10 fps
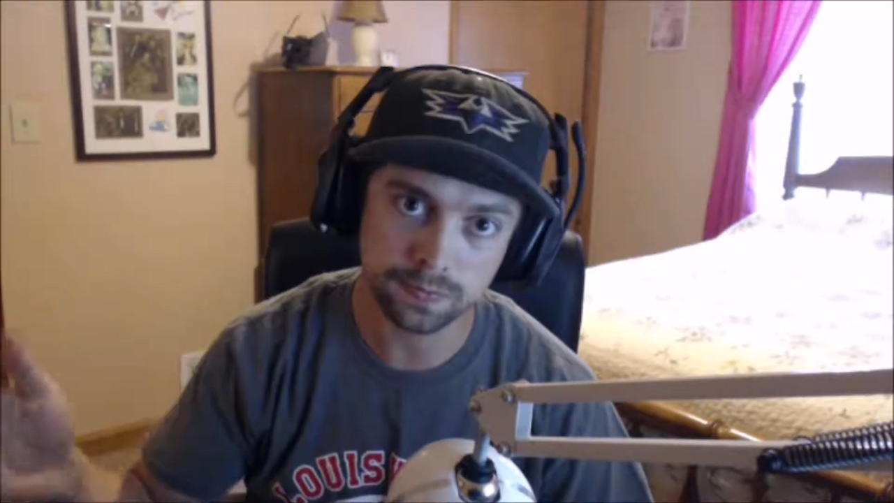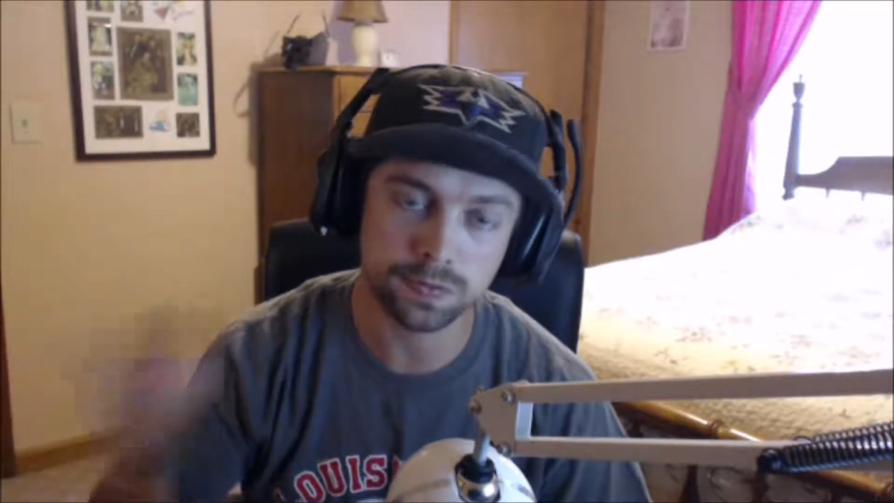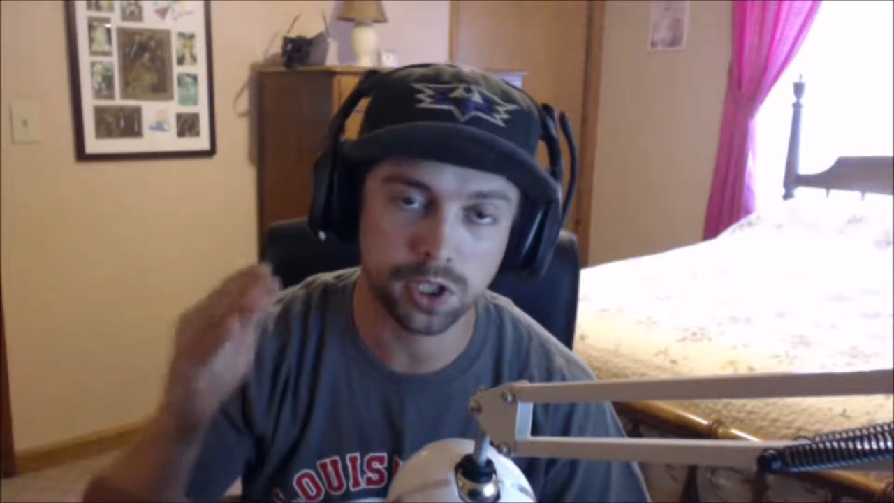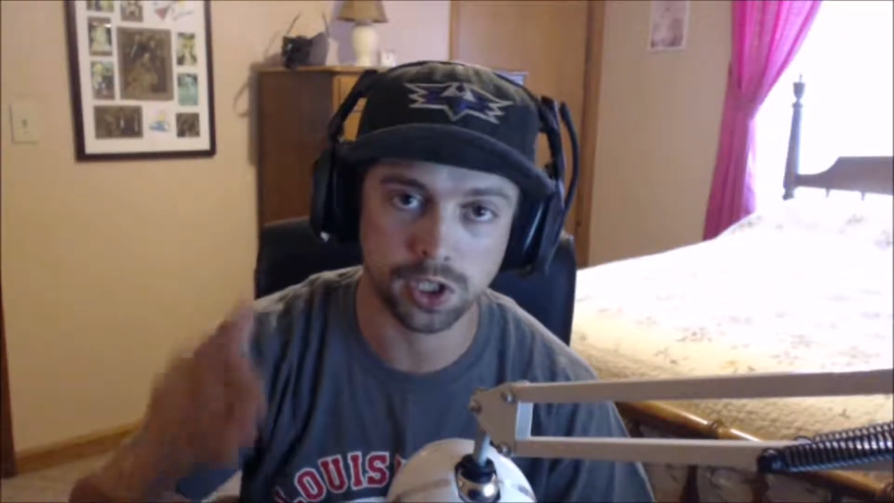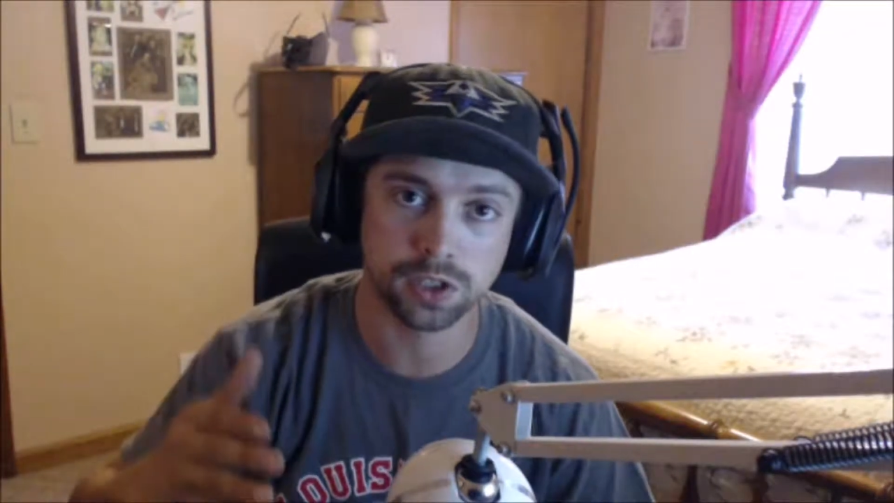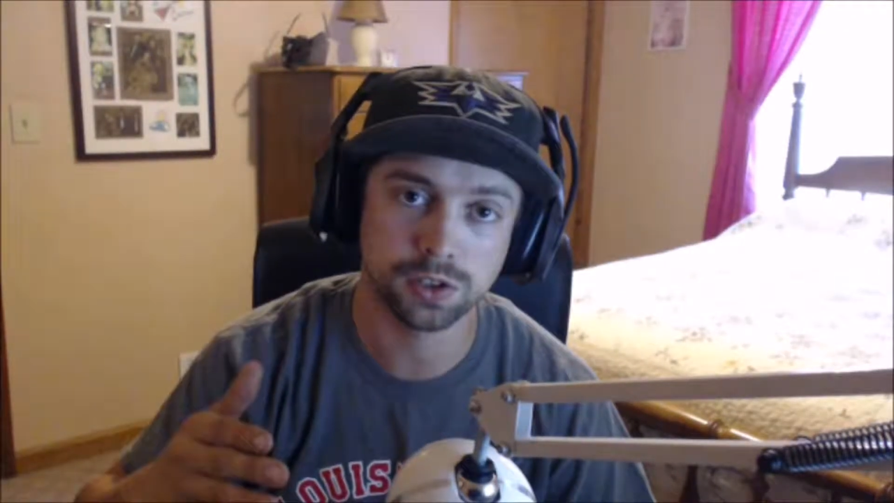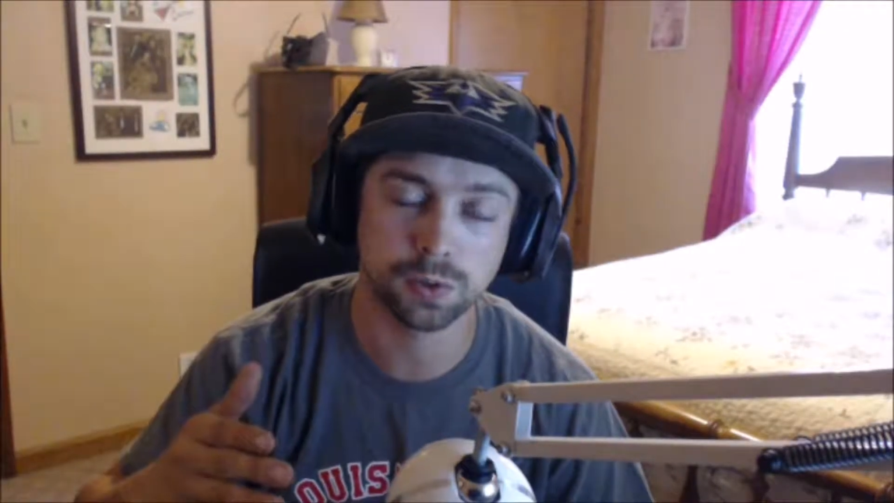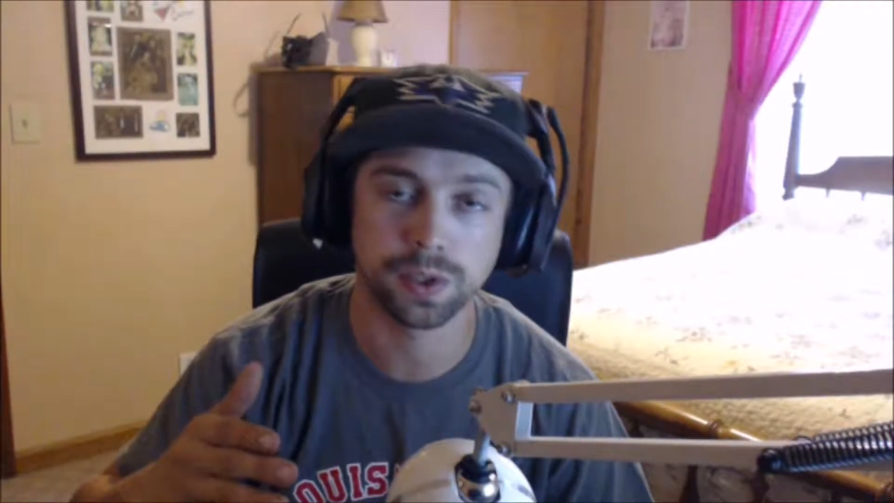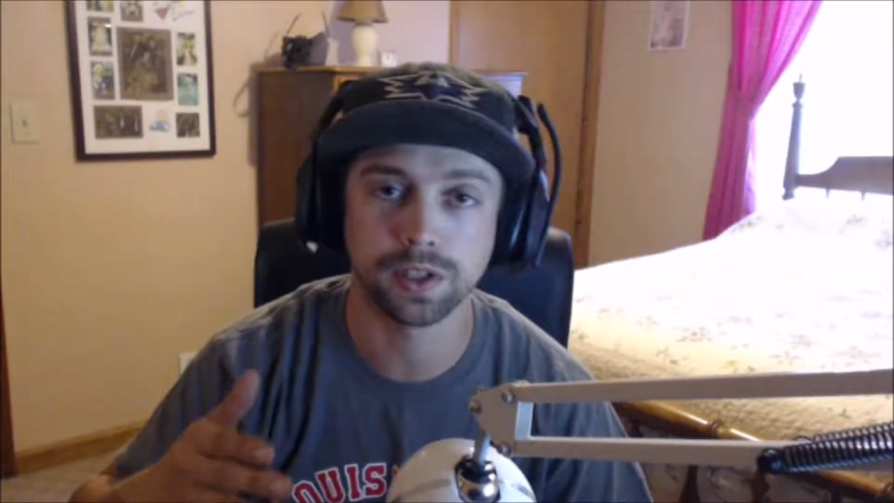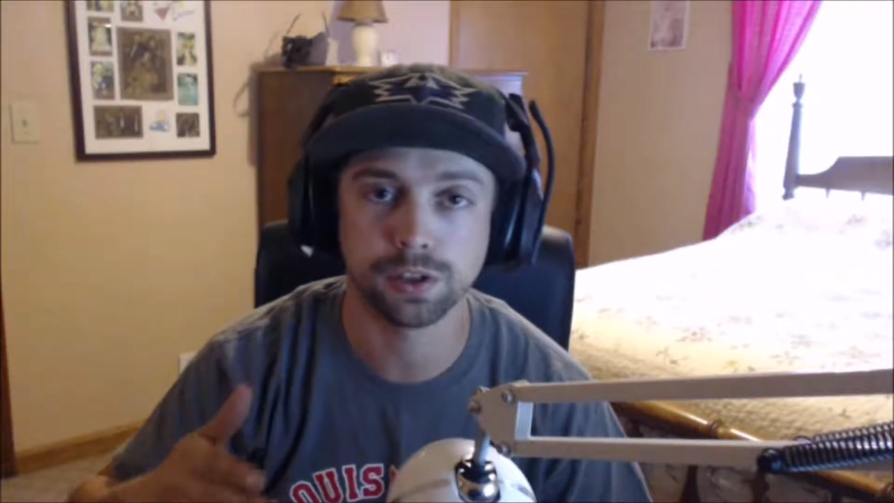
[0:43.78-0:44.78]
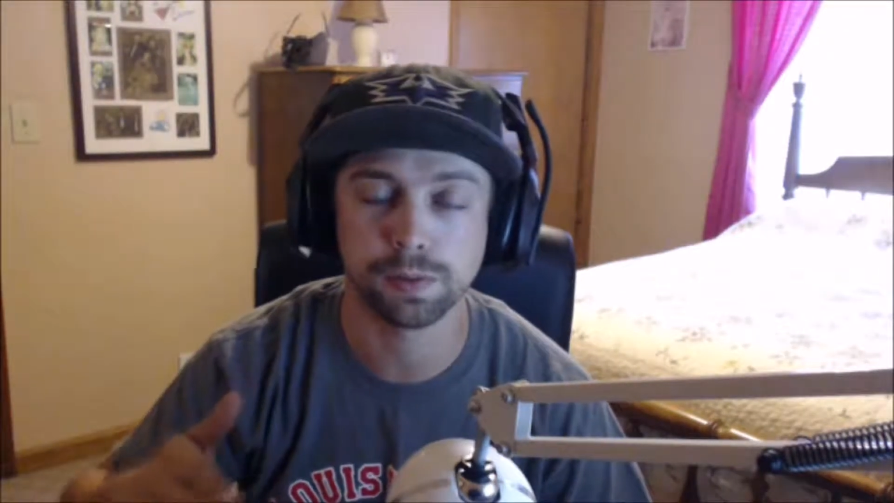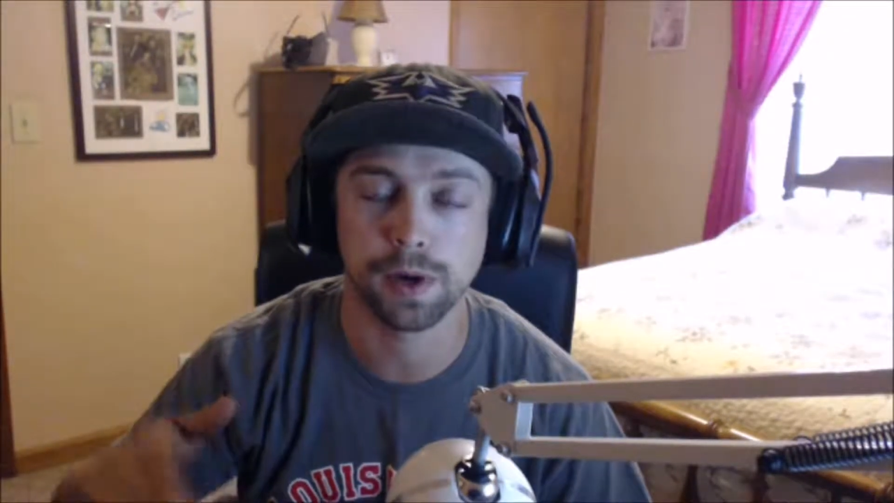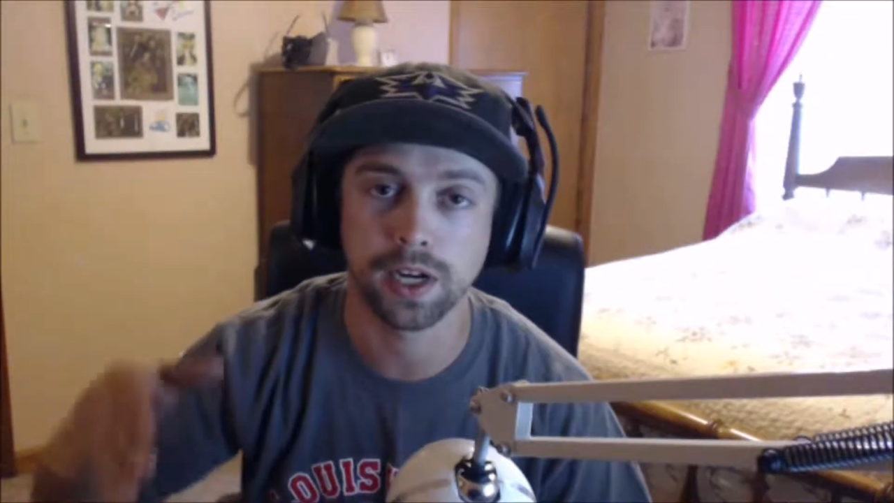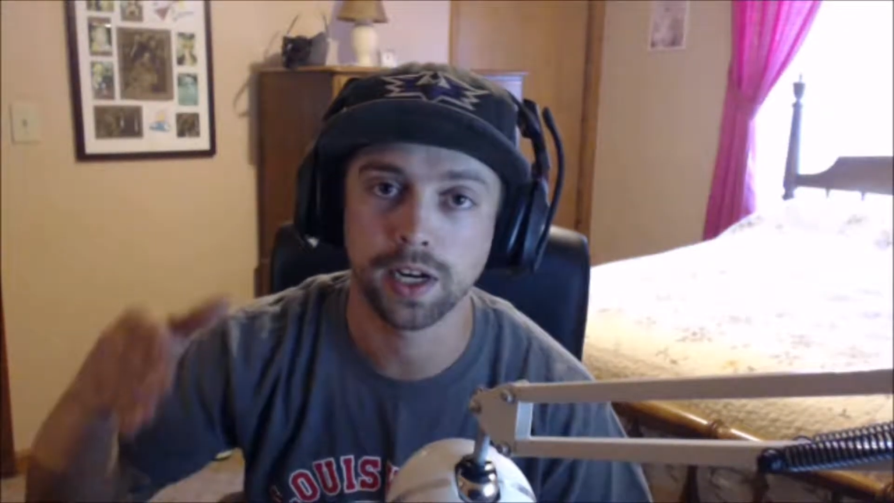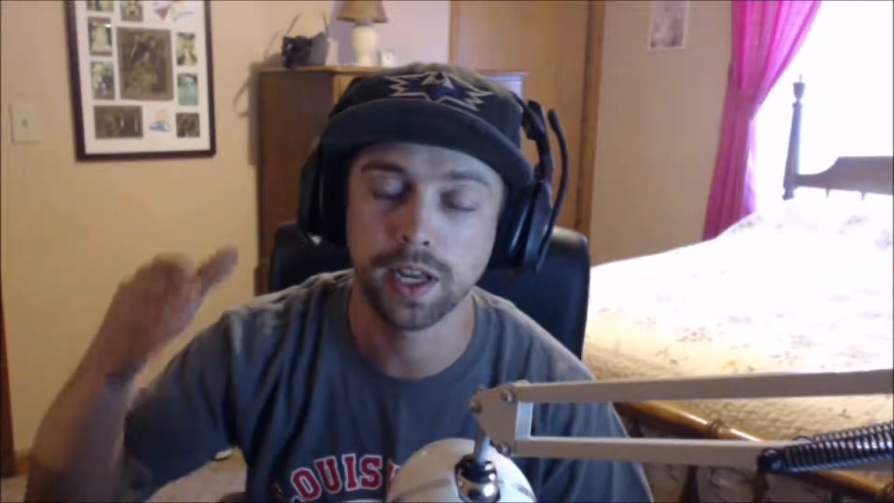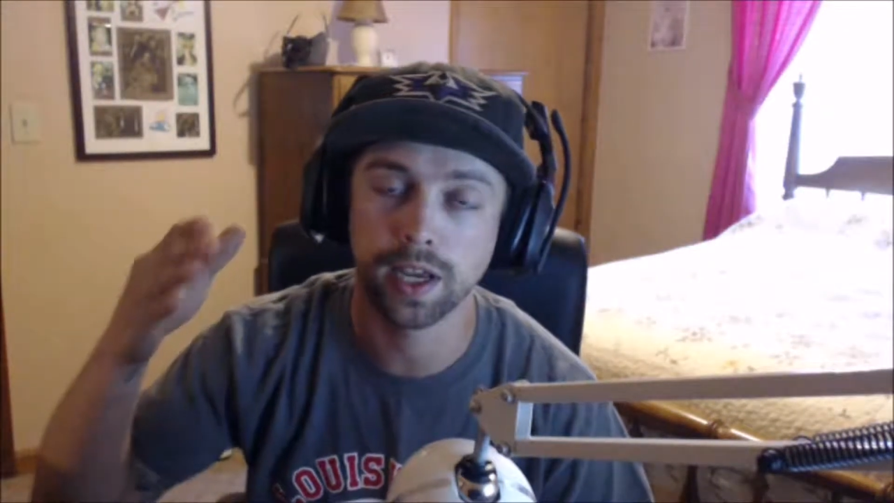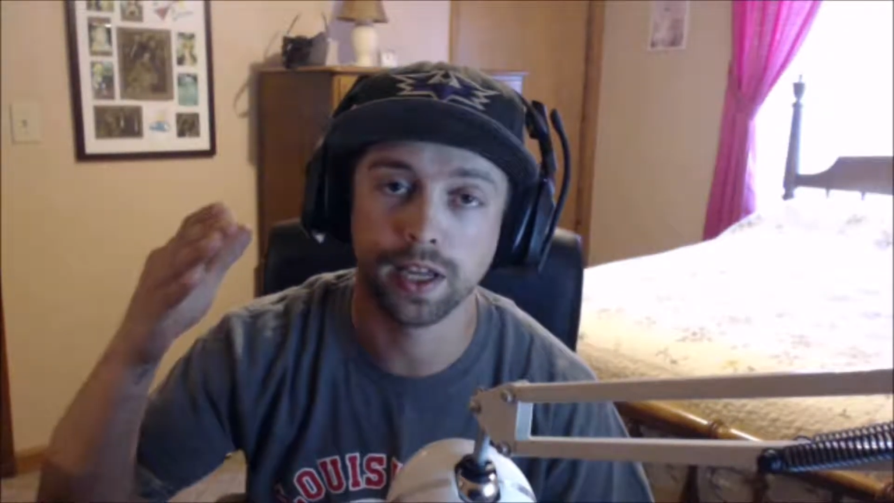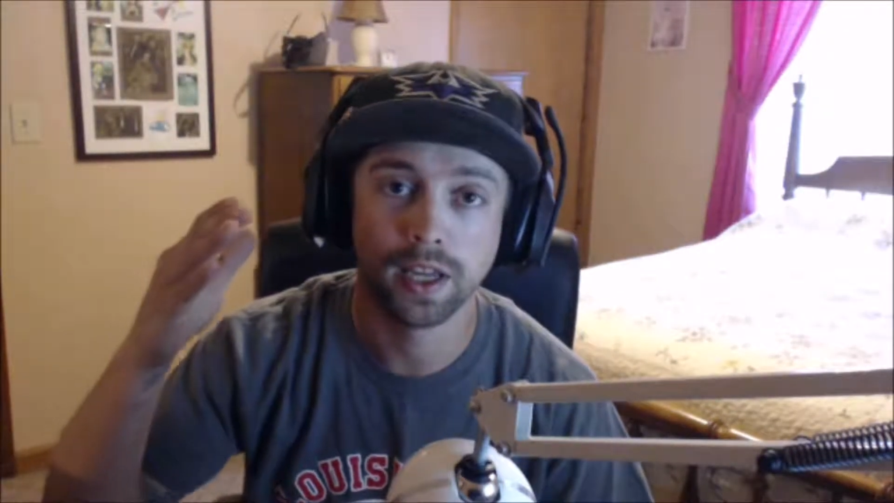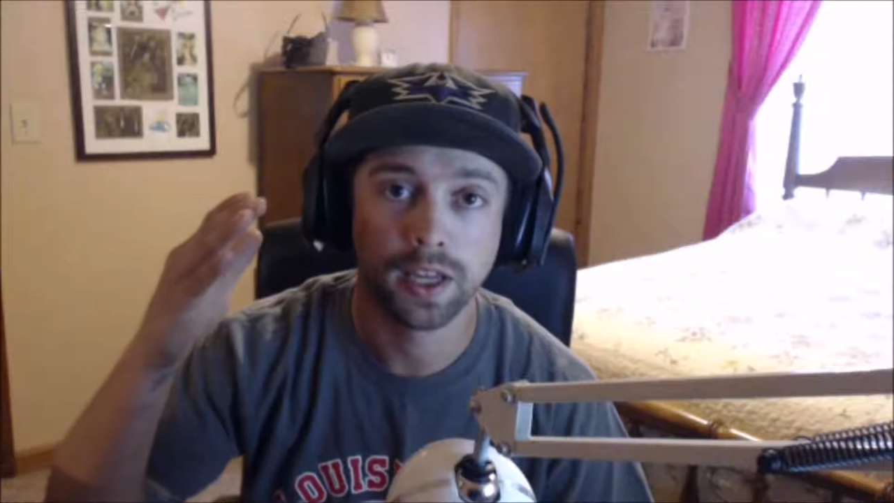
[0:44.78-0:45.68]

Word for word: Turn to where they're spawning at.